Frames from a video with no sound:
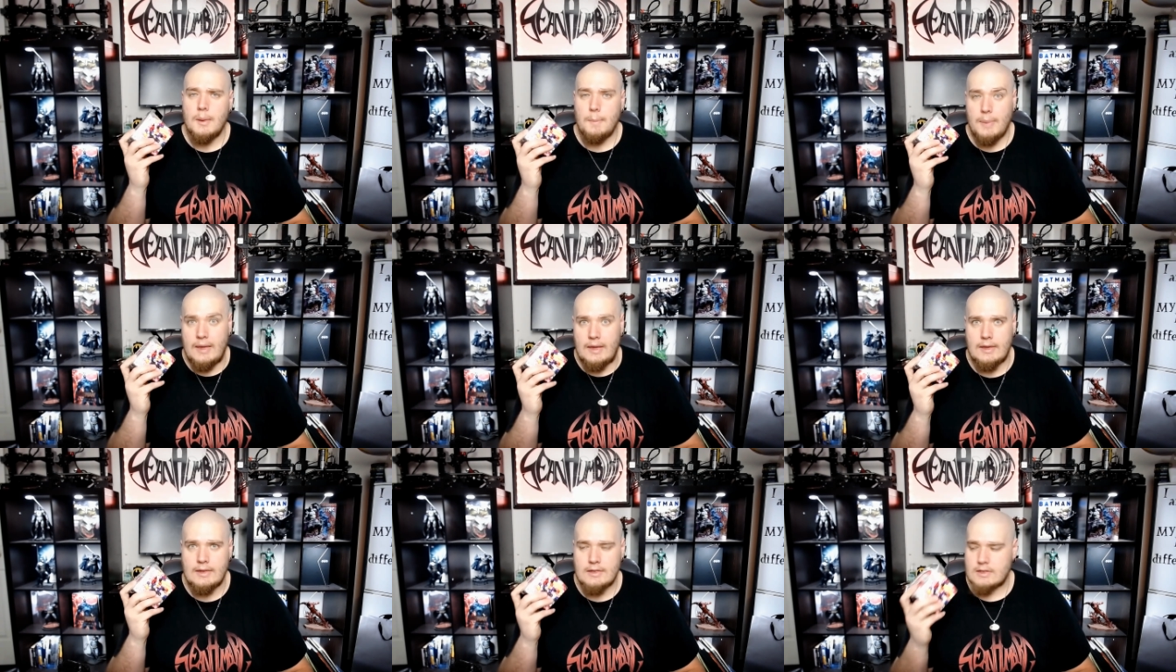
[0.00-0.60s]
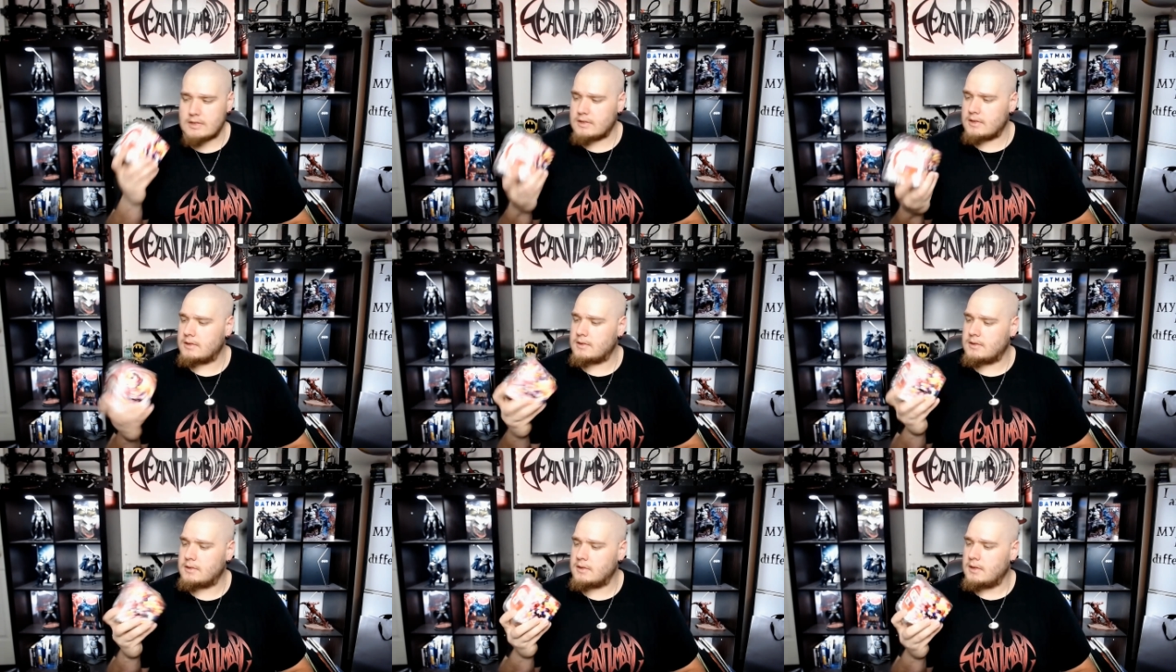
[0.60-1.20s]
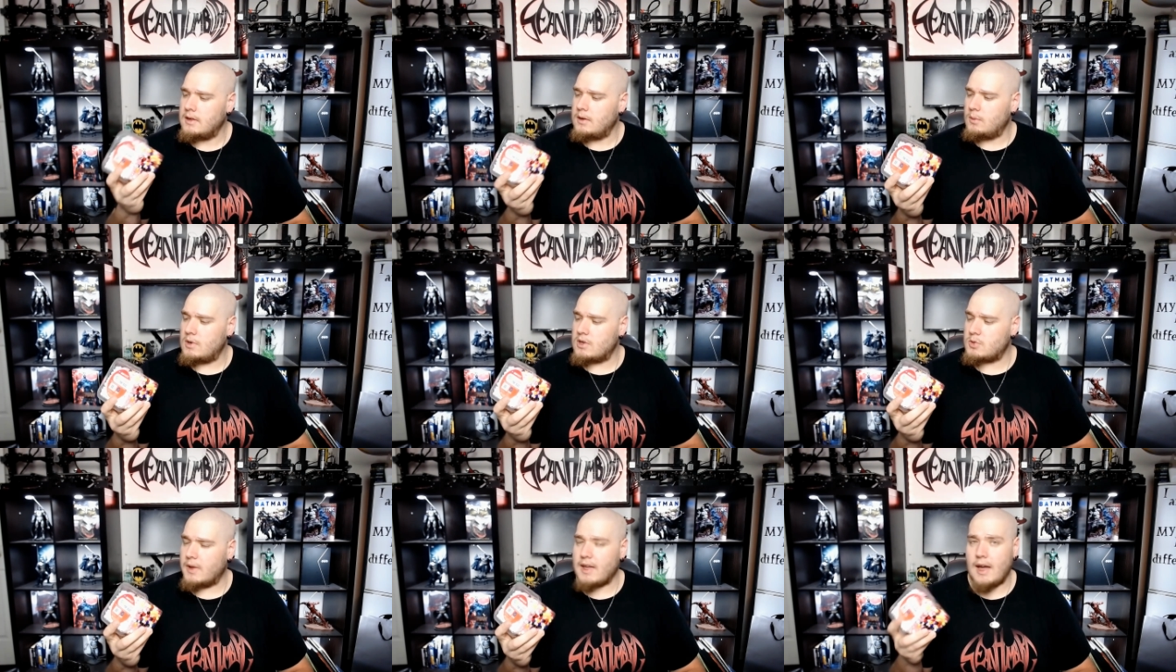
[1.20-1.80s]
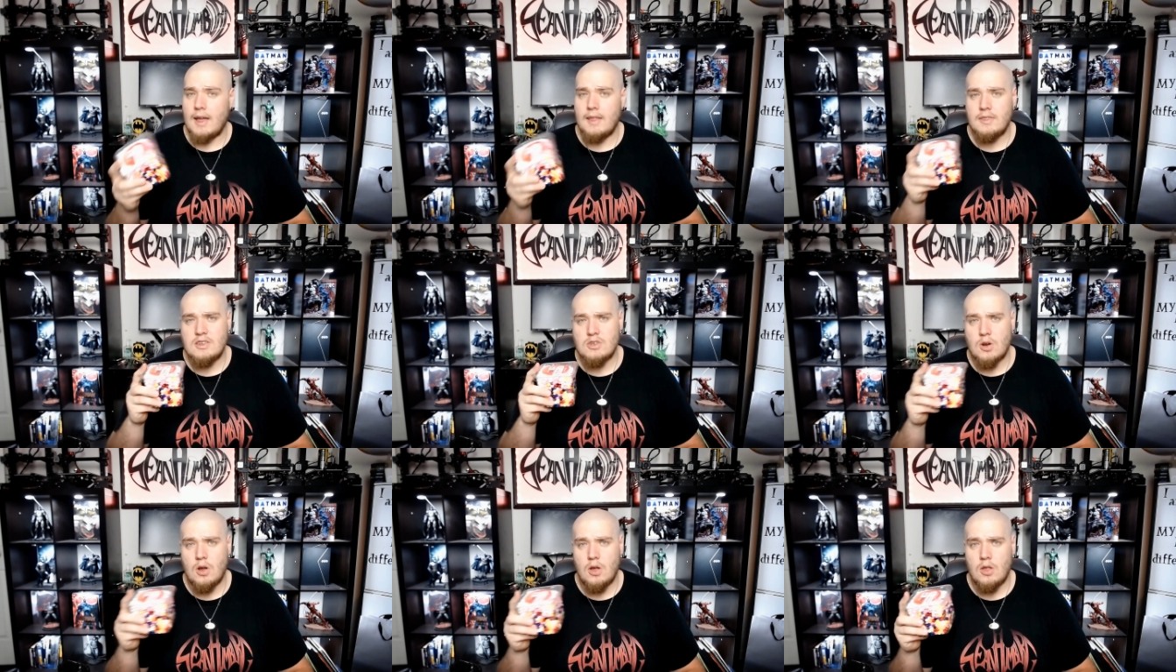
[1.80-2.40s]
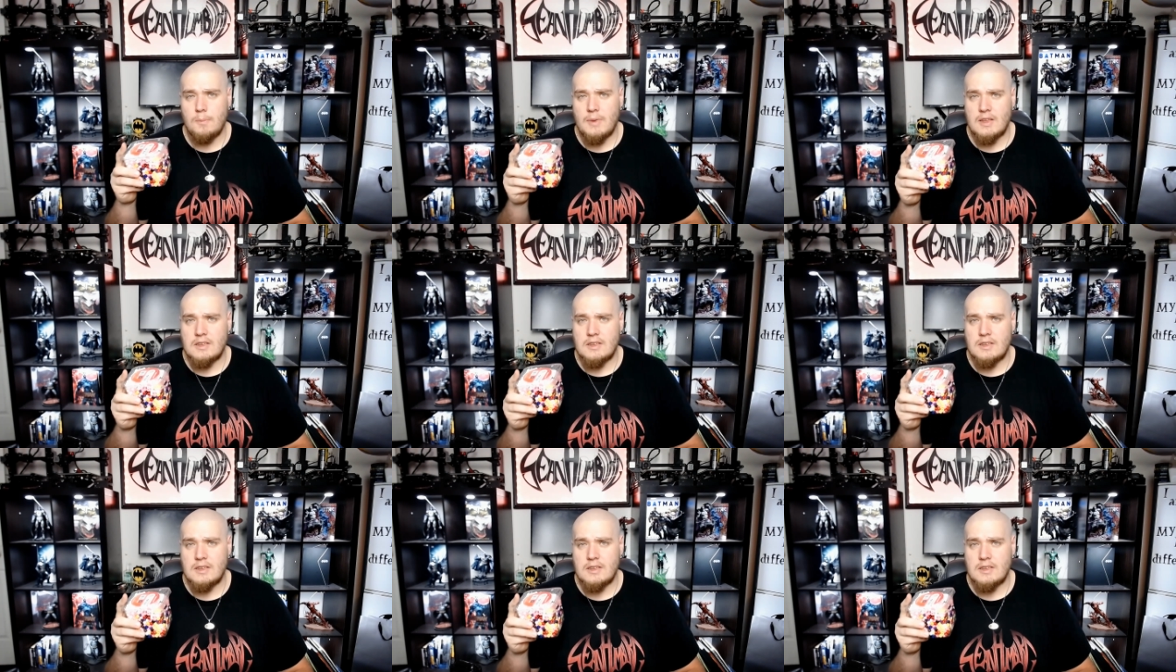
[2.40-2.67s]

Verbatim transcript: beads, which we got, these are all the beads